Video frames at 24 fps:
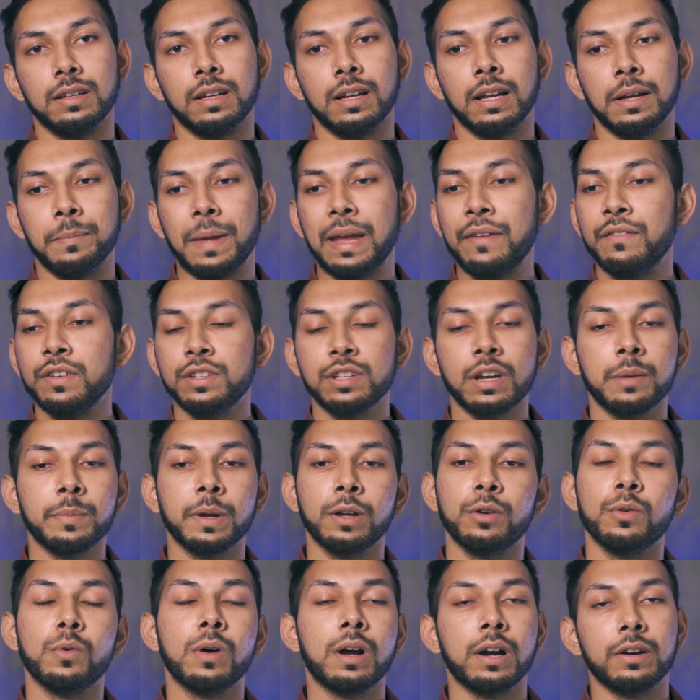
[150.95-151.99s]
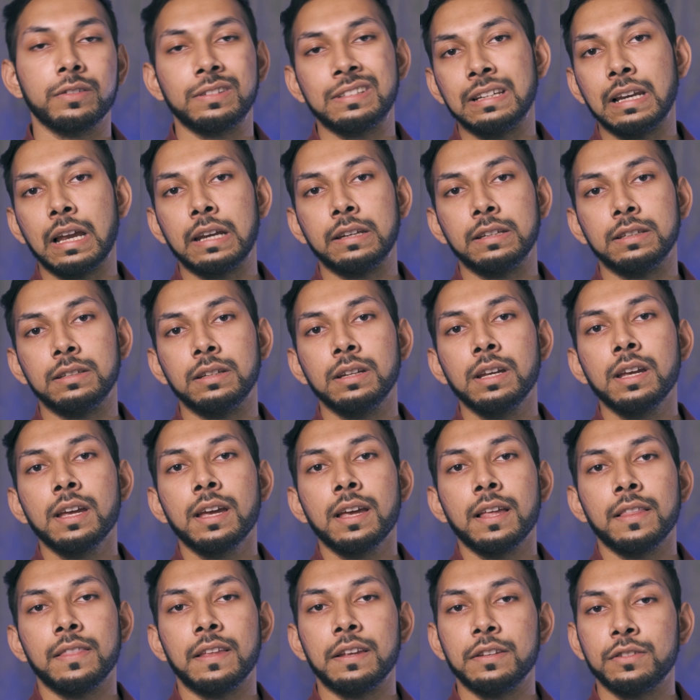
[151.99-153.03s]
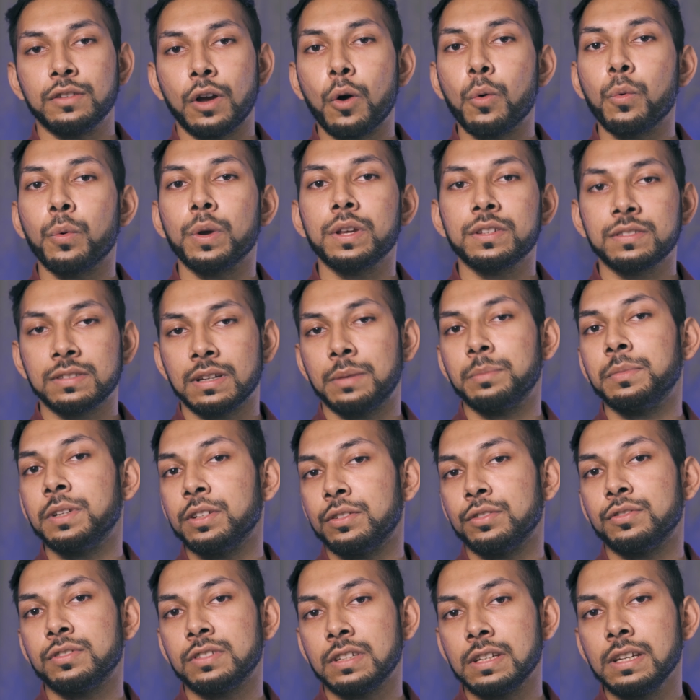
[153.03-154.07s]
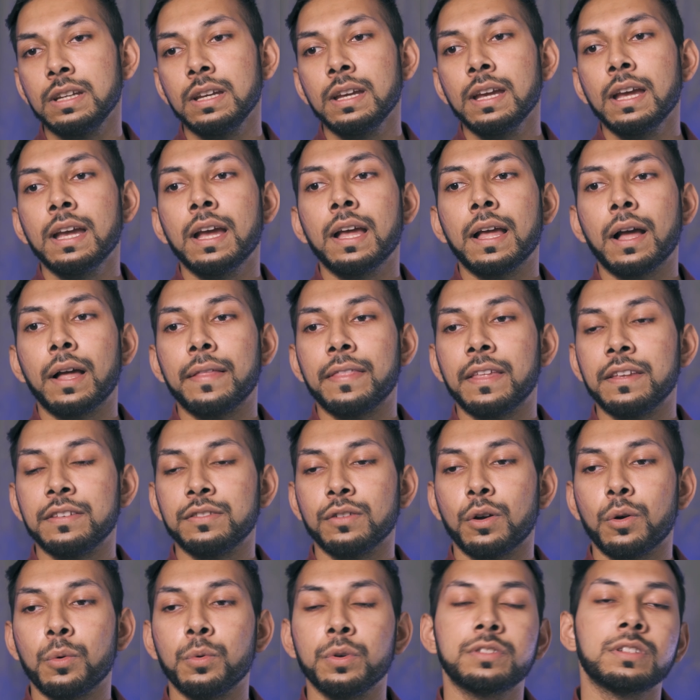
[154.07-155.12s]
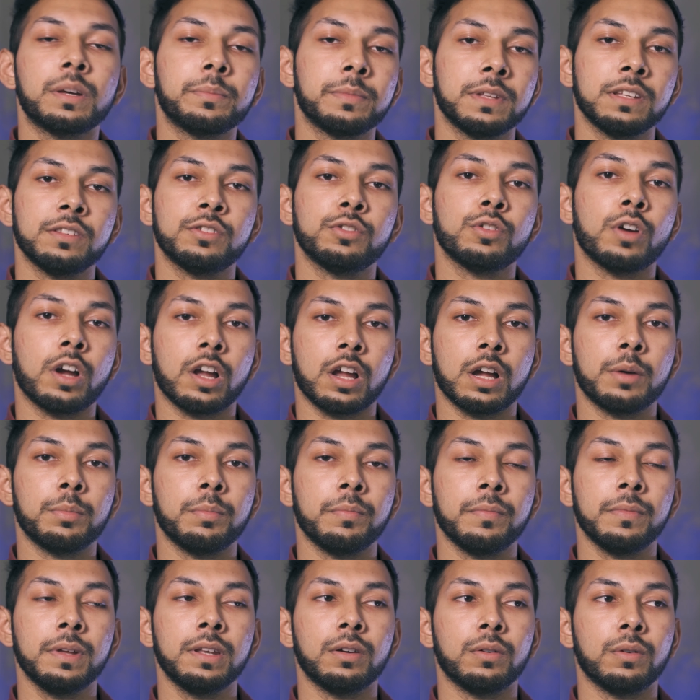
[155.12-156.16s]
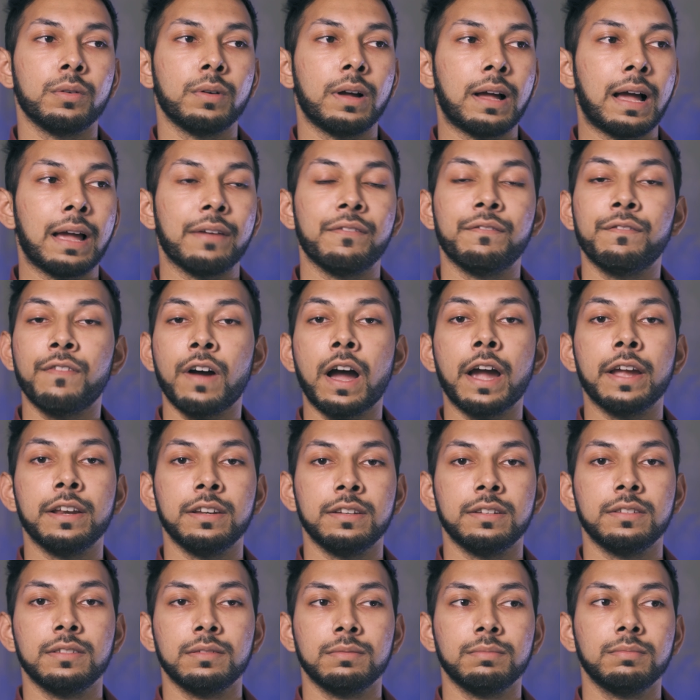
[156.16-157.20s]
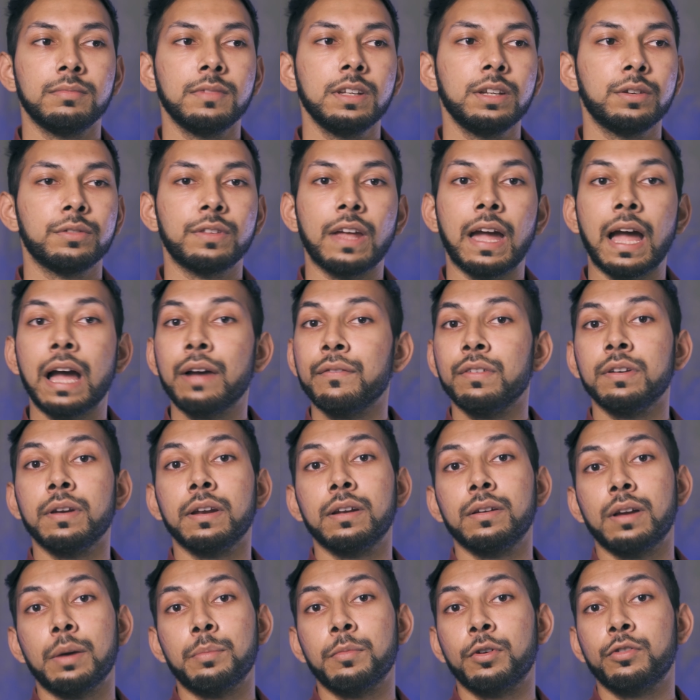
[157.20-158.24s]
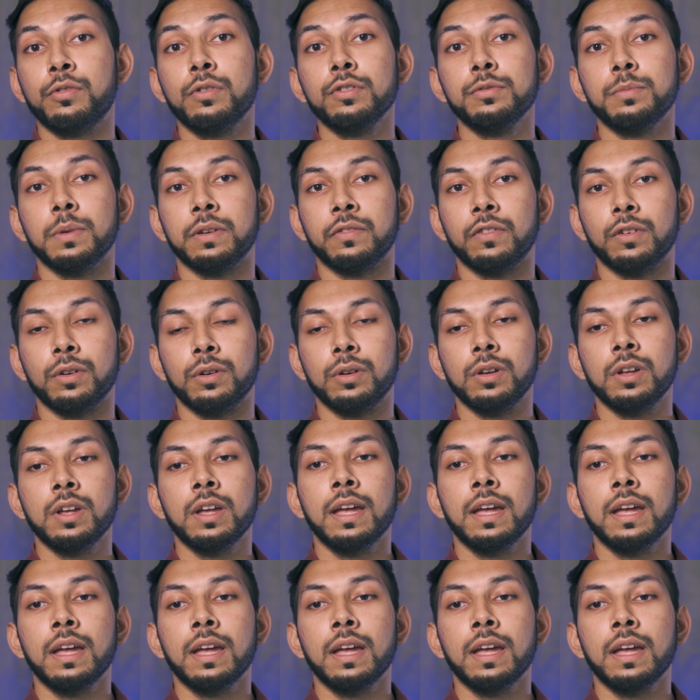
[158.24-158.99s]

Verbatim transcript: Um, every time I go out in London, there's always something to see. There's always something to come. You know, I find you know that I haven't come across before.